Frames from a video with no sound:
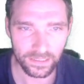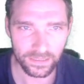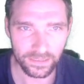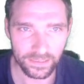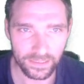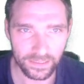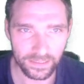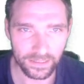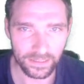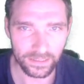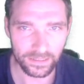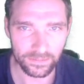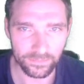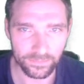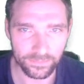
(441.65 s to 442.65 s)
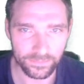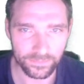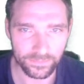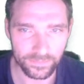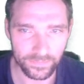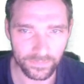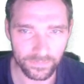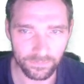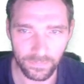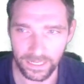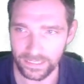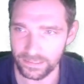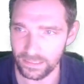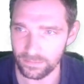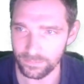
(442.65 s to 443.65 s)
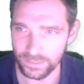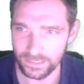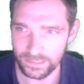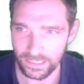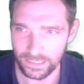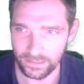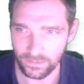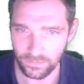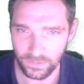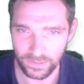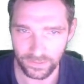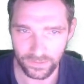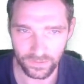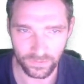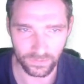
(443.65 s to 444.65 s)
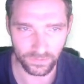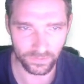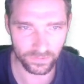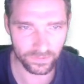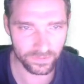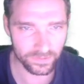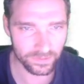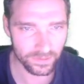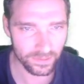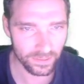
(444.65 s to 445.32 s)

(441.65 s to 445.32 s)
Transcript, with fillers: that um might not be Title One schools